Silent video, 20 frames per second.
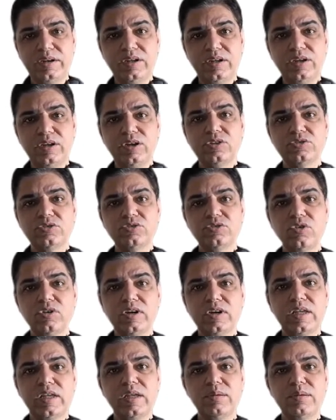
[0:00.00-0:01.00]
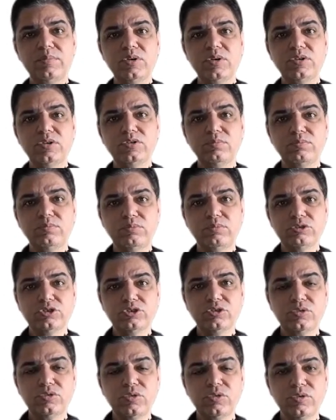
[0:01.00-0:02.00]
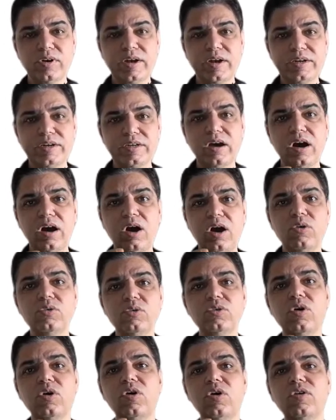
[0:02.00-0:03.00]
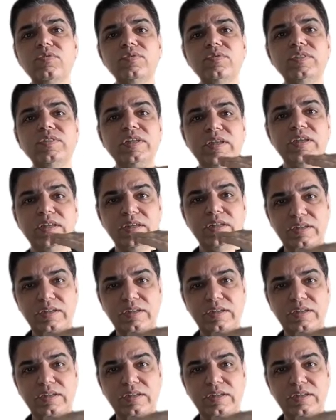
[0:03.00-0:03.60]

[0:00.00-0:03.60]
is not able to push chloride out of the